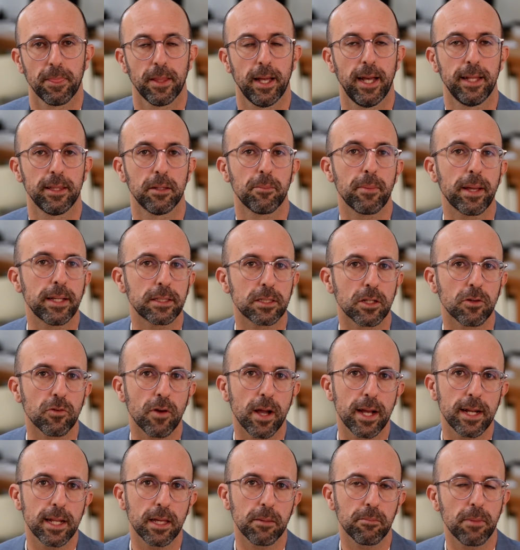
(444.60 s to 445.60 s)
And amazing
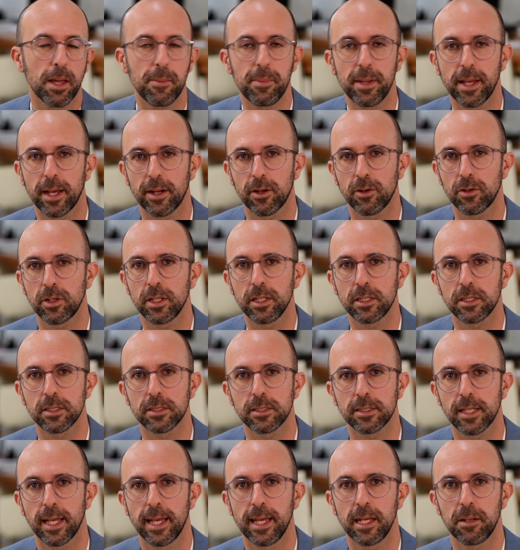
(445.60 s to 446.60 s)
writing, maybe I don't need to
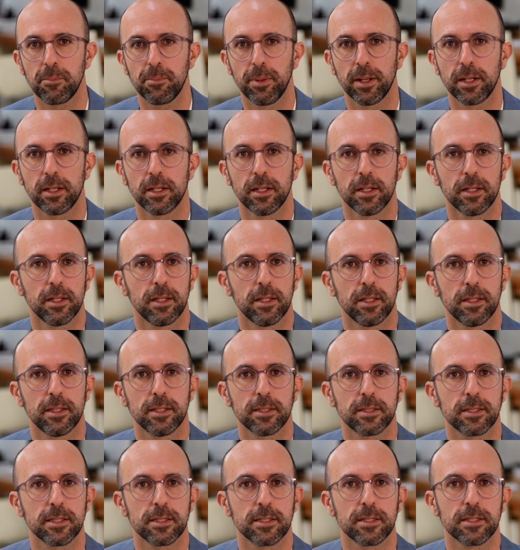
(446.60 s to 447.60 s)
say it, but
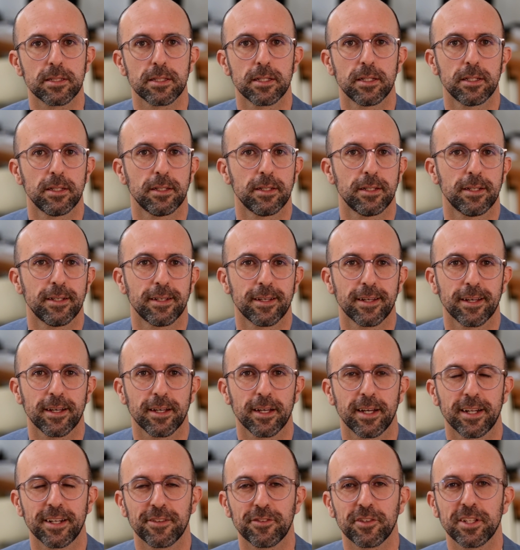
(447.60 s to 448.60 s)
this is
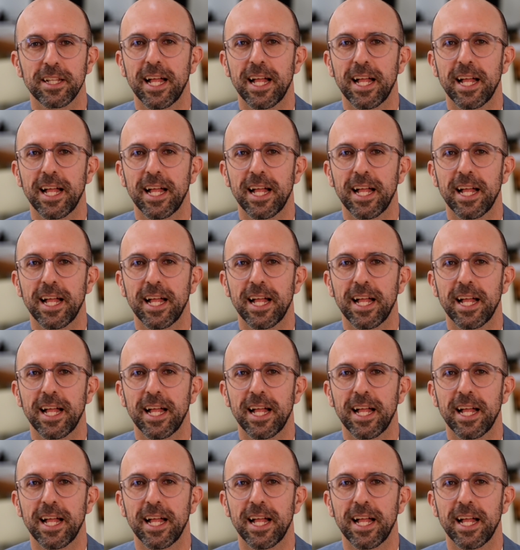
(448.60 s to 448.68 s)
kind of